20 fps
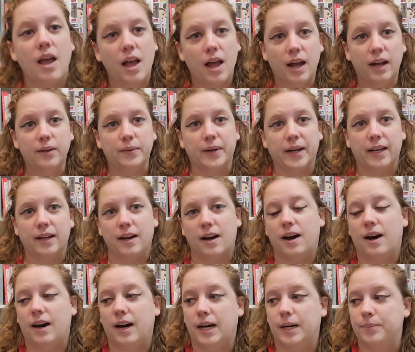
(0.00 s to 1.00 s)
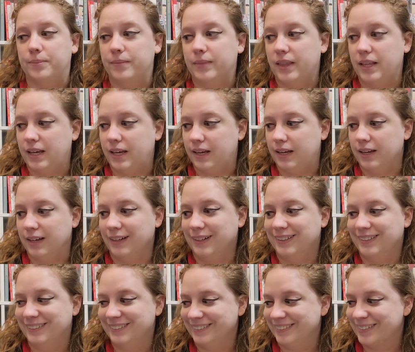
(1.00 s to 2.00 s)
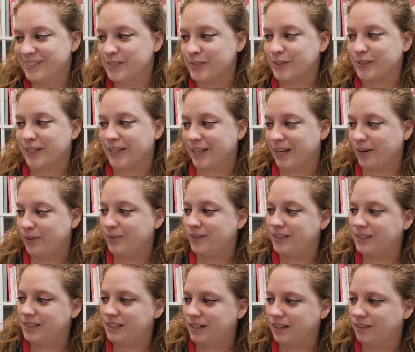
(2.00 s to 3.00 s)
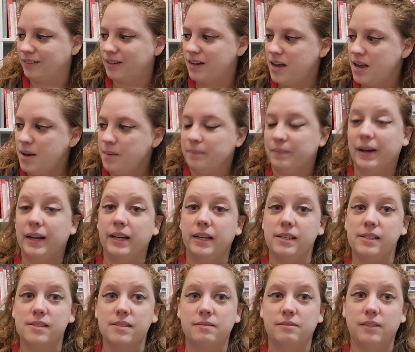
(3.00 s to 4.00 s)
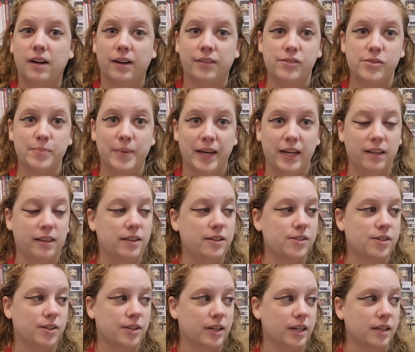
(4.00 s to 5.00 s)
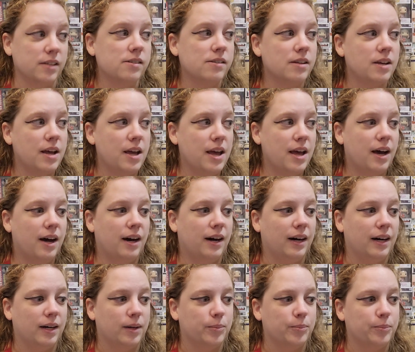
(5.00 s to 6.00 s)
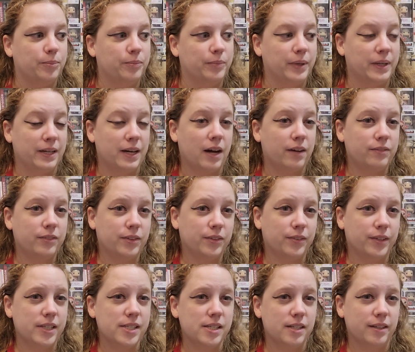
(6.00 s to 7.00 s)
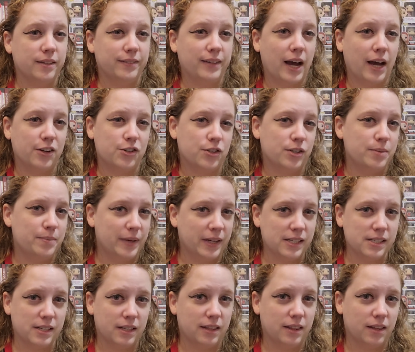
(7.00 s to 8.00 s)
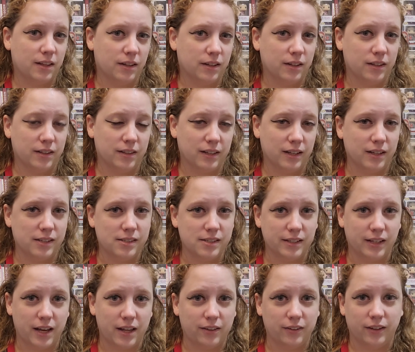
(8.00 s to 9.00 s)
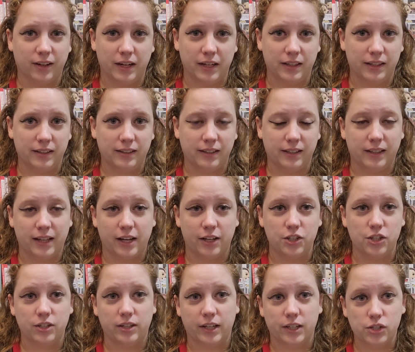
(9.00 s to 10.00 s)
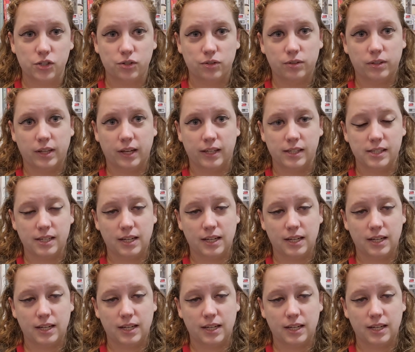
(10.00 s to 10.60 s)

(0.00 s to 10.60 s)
anyway, the story that I wanted to tell, my niece loves making these cookies, but not for the reason of actually mixing the things together or anything like that. She likes 2 things: